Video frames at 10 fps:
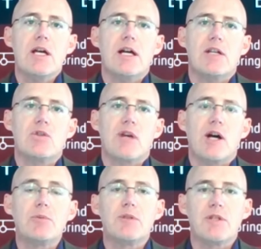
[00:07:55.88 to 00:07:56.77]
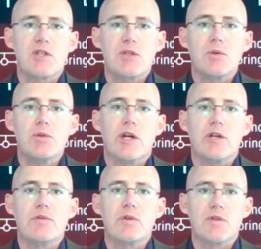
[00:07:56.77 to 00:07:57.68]
to help to install the
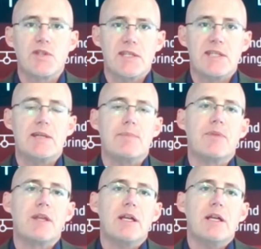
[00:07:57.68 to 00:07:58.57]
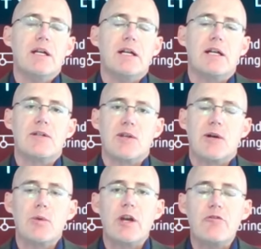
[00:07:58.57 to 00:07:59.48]
overall system. So
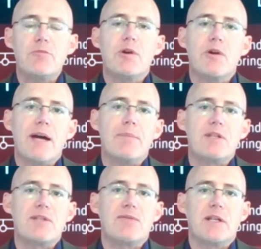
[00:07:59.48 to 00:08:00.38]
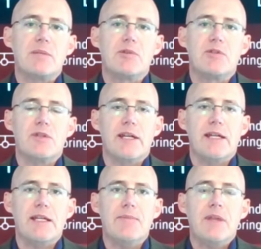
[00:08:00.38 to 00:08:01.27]
our Wave Pro app is available
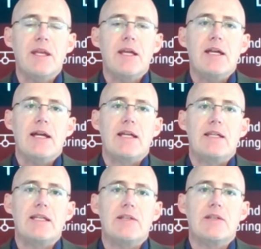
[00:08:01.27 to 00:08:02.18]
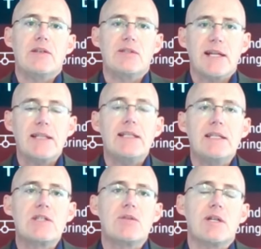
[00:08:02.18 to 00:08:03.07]
today, and it tightly
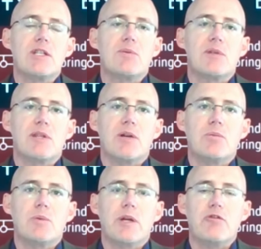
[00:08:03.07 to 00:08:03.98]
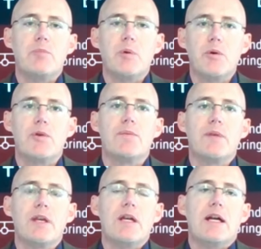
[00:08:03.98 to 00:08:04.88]
integrates with our Wave portal.
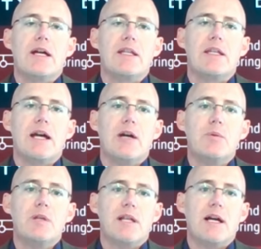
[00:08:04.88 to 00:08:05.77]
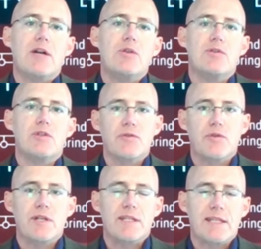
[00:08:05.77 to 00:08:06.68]
And now we allow you to,
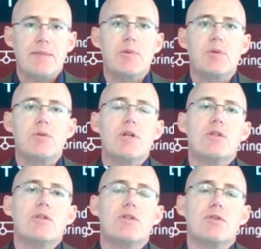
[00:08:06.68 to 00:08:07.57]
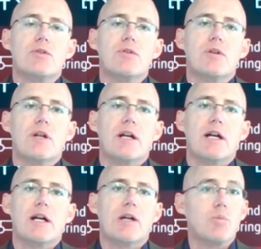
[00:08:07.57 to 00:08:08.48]
for example, do
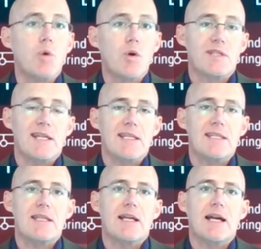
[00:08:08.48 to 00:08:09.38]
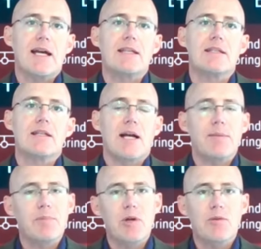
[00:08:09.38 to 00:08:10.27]
a walk test and
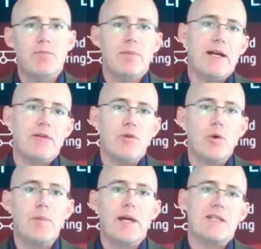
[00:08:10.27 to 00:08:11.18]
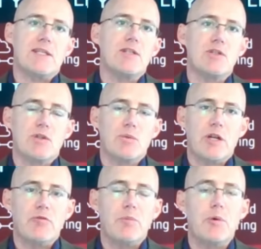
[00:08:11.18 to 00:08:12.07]
upload floor plans into the
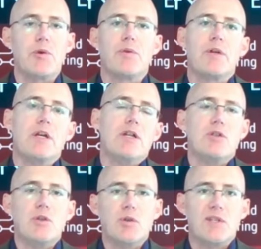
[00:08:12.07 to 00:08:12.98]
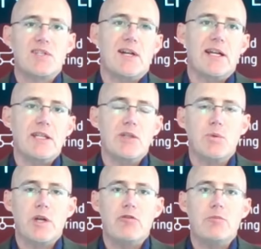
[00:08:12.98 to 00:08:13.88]
Wave portal, do your design in the
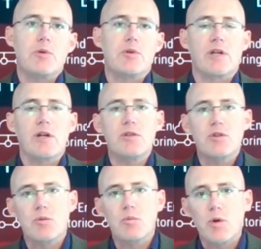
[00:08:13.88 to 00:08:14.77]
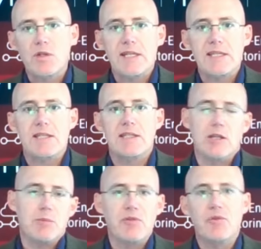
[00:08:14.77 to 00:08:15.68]
Wave portal, go and do a walk test,
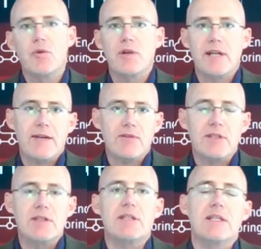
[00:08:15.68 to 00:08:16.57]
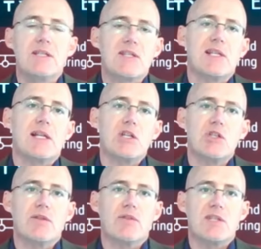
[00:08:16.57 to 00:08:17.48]
before and after the
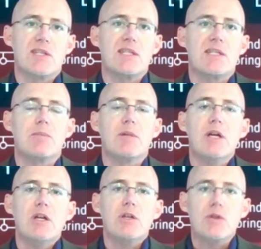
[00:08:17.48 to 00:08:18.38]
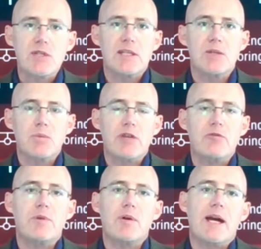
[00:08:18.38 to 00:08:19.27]
installation of the system, using the Wave
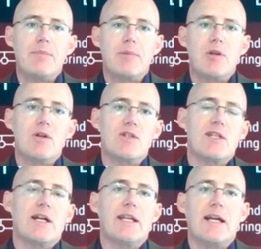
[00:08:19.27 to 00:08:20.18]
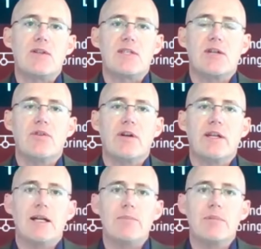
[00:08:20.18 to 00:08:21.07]
Pro app alongside our Selfie
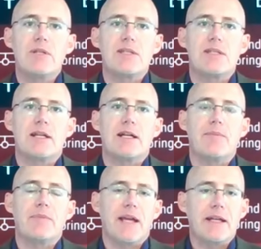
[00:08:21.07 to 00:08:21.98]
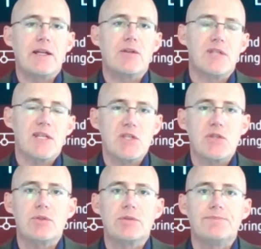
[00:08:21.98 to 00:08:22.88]
Compass handheld test
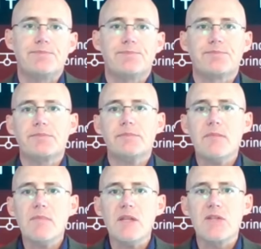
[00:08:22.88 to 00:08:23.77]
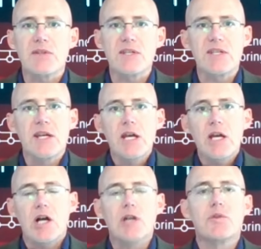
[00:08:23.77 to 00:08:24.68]
tool. So this
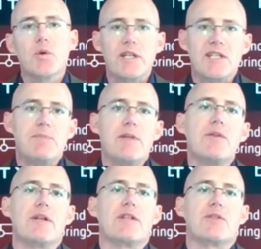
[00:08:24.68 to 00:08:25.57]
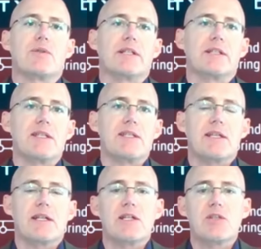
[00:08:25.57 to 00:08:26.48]
overall experience, right, is
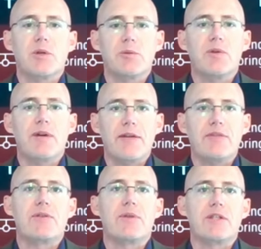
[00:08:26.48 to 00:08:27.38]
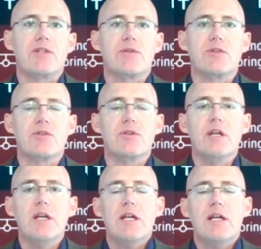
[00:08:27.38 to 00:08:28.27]
what we're after, right? So to
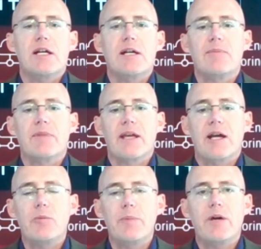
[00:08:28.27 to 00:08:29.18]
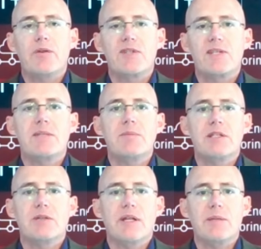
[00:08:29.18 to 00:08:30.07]
help our system
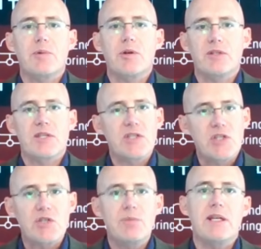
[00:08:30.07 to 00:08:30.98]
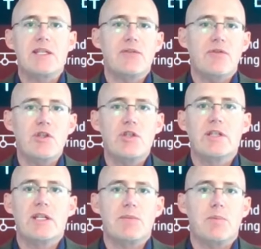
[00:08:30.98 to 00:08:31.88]
integrated partners just to be as
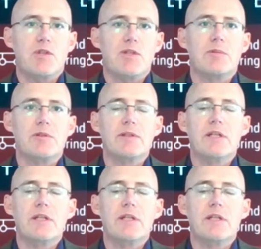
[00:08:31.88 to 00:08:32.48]
efficient as possible.